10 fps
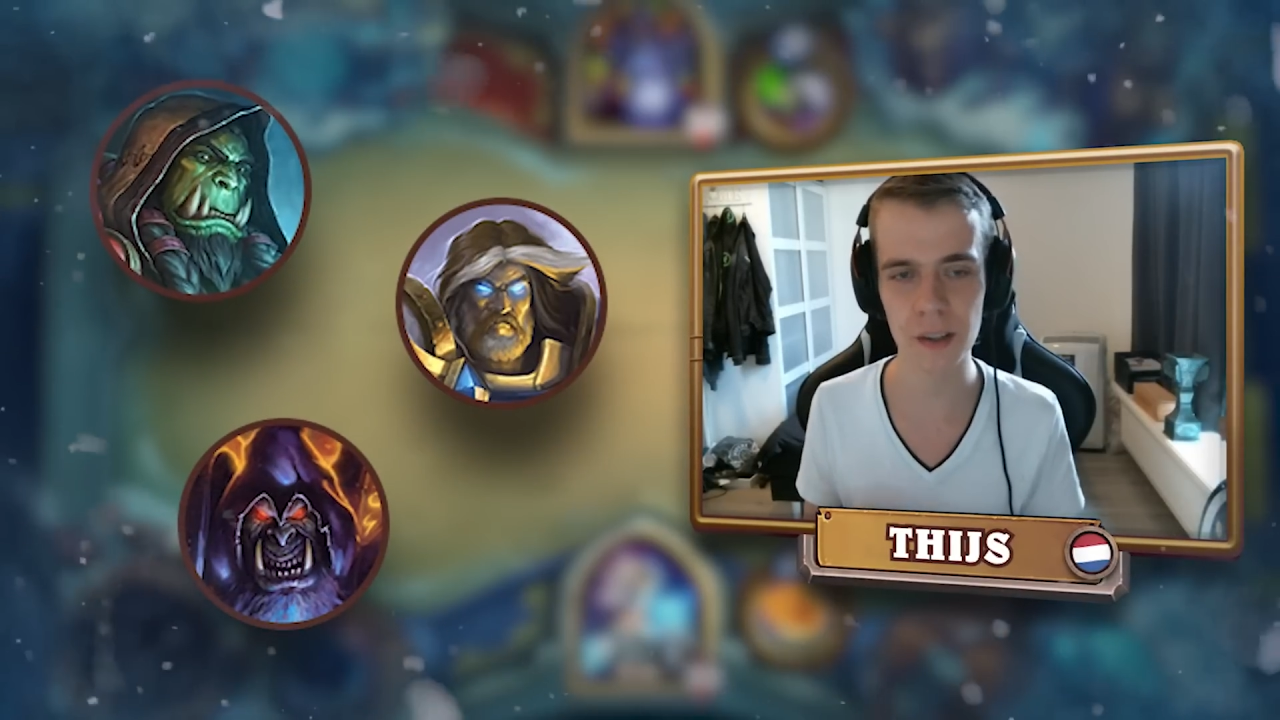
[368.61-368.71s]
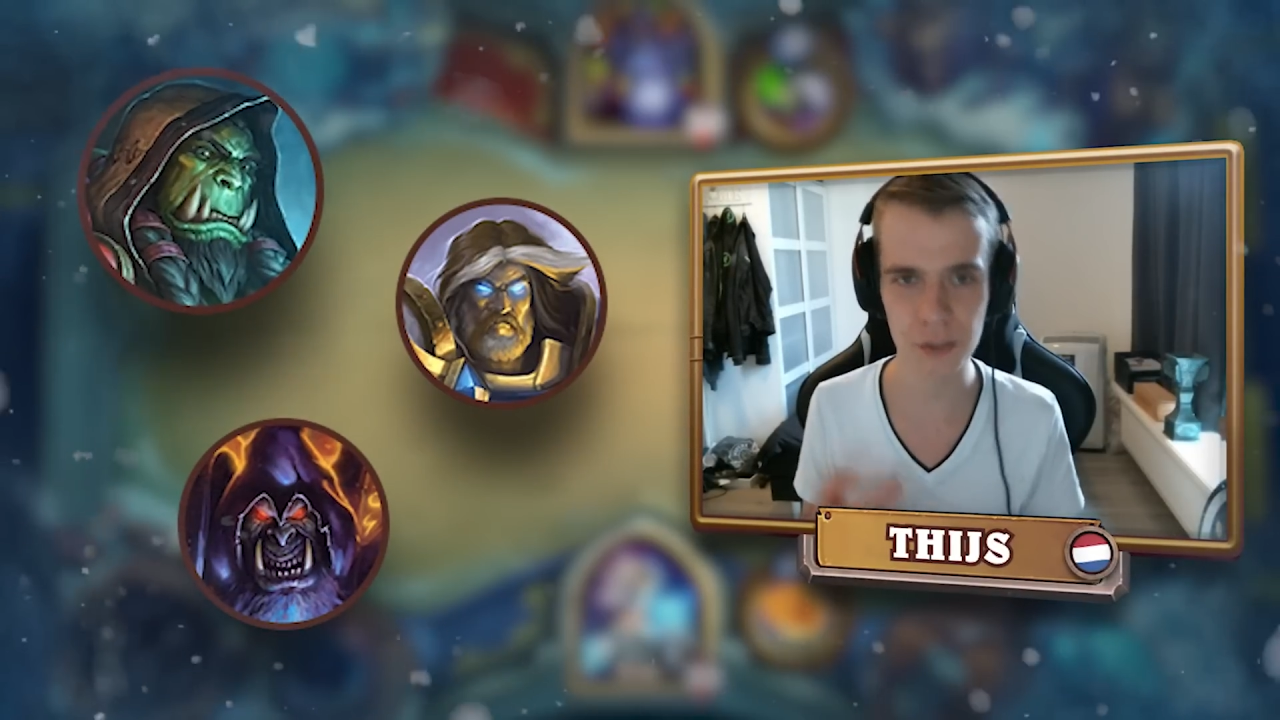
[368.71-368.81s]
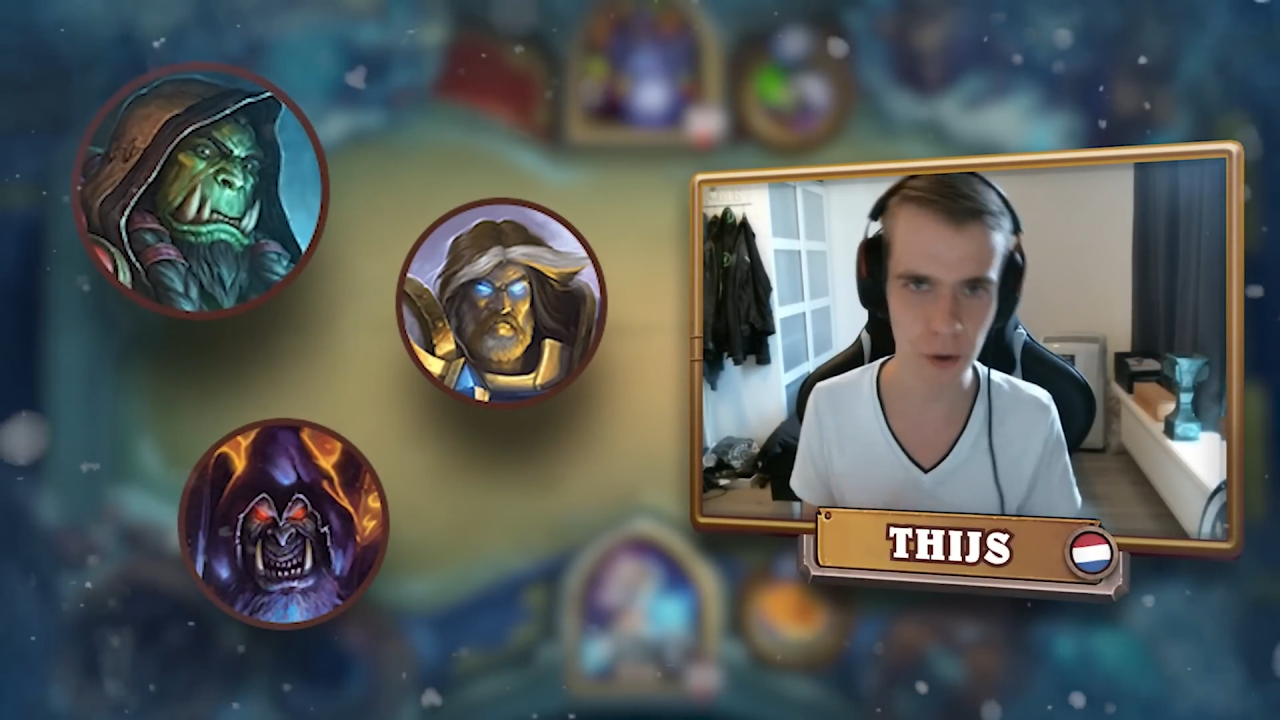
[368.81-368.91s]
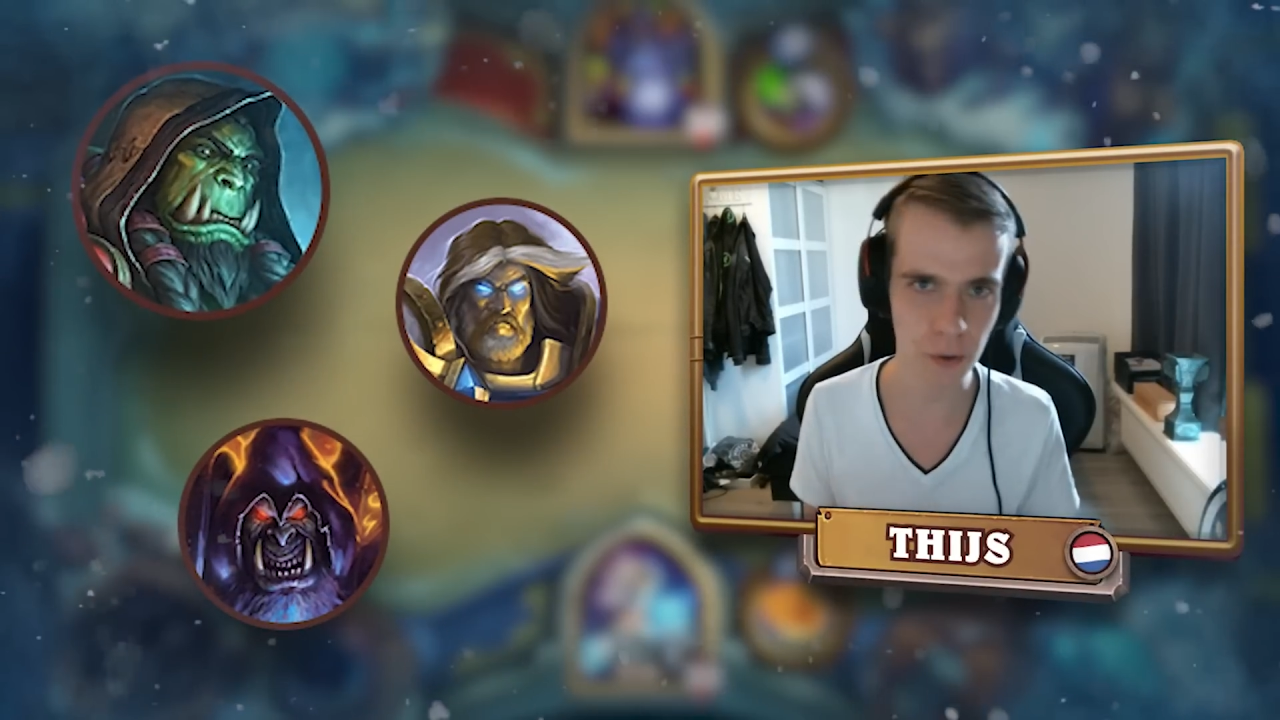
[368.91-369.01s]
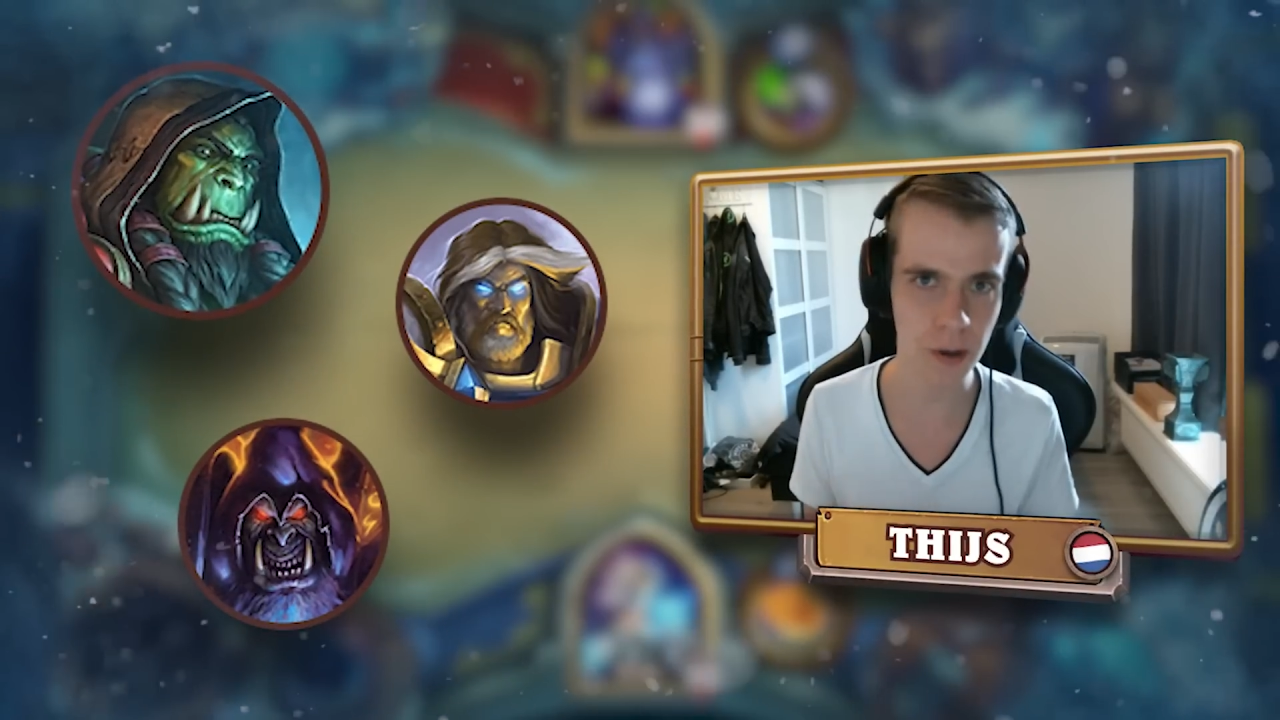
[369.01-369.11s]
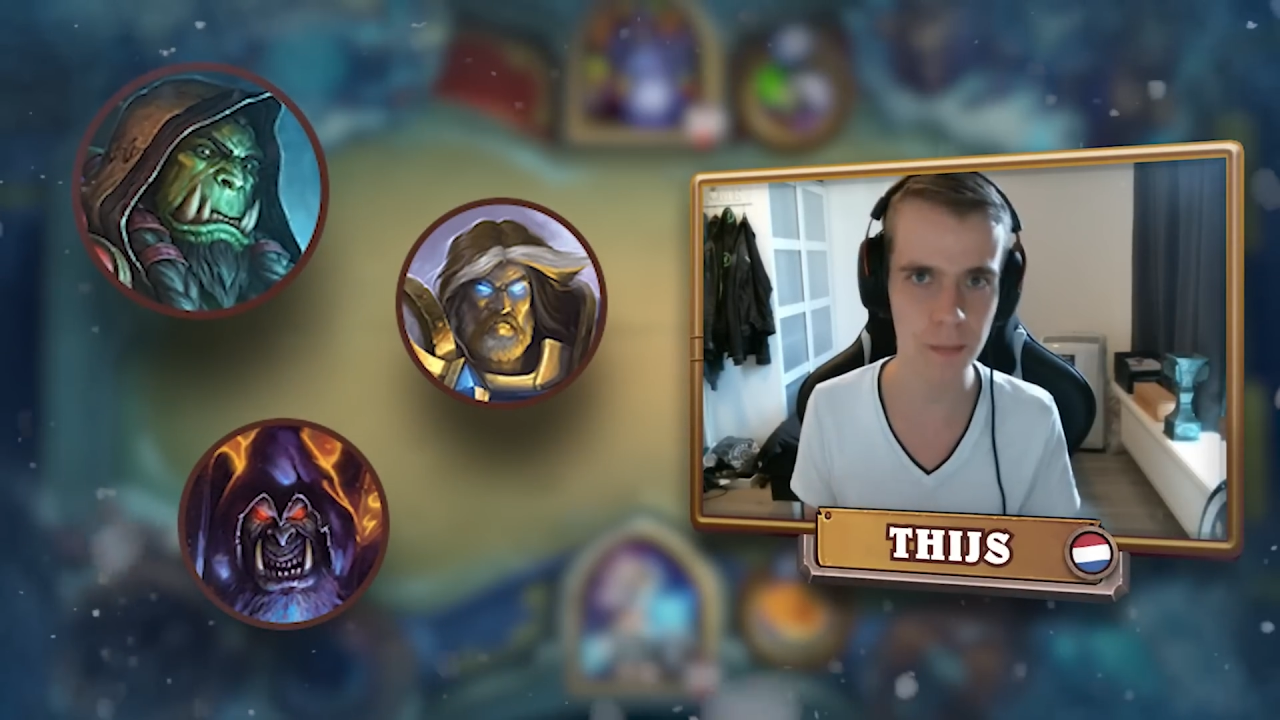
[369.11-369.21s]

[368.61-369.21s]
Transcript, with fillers: token